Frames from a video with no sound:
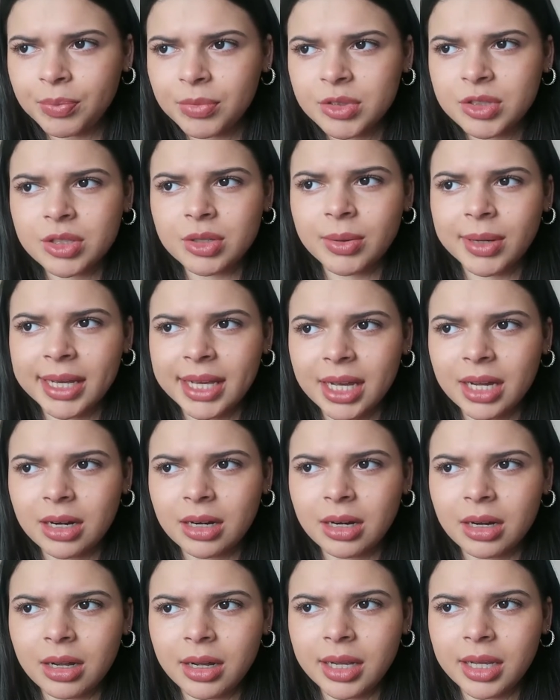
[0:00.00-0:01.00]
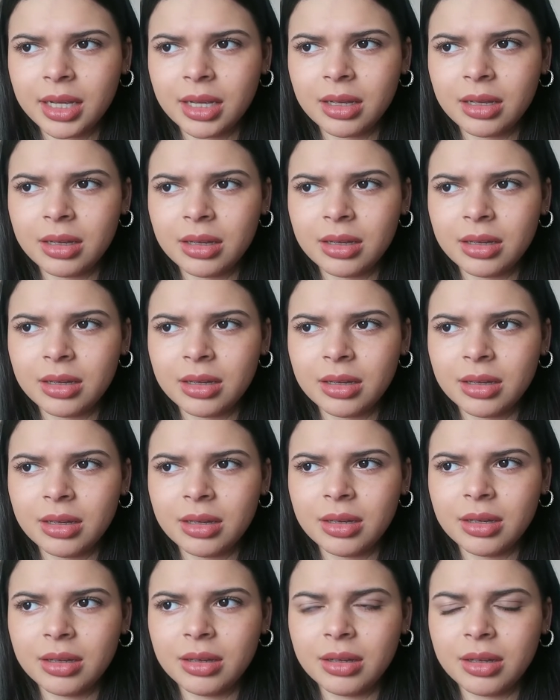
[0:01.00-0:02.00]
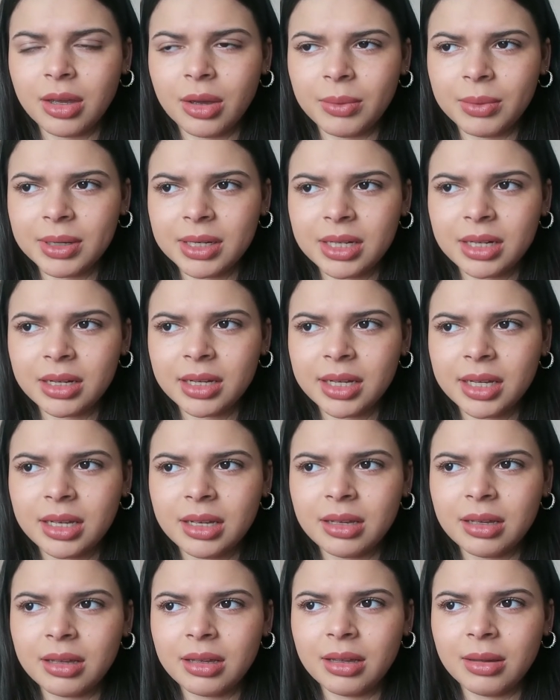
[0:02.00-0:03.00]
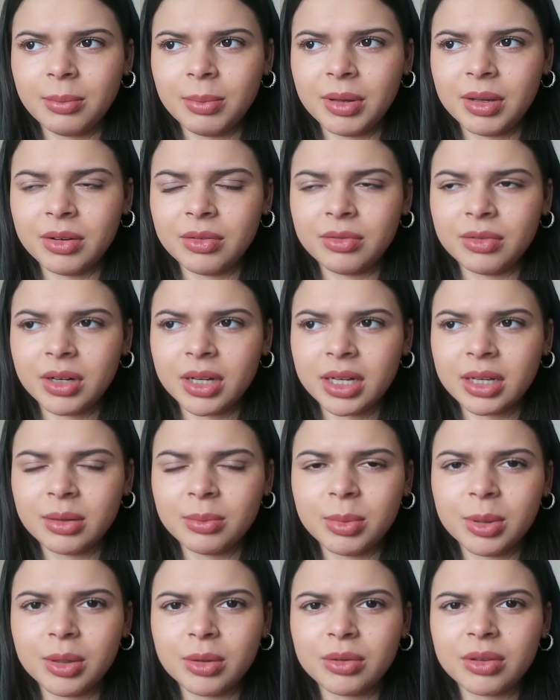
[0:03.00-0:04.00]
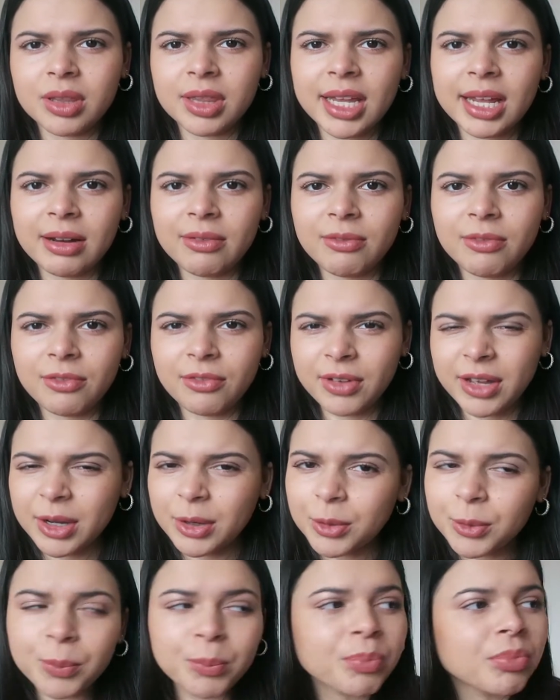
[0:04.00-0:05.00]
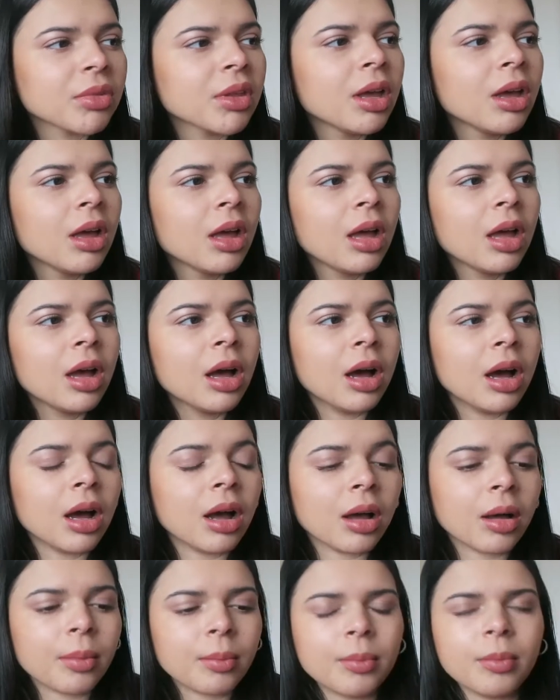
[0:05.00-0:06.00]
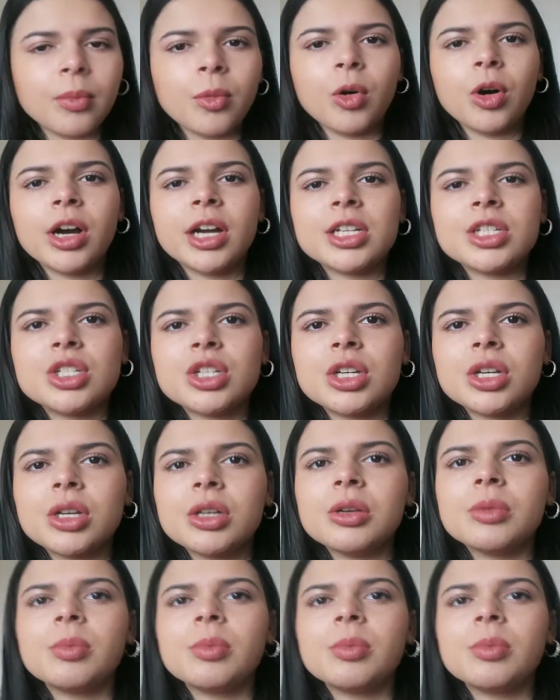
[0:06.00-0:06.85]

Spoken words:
so I can like go in like a bit of like a booth and then film what I do.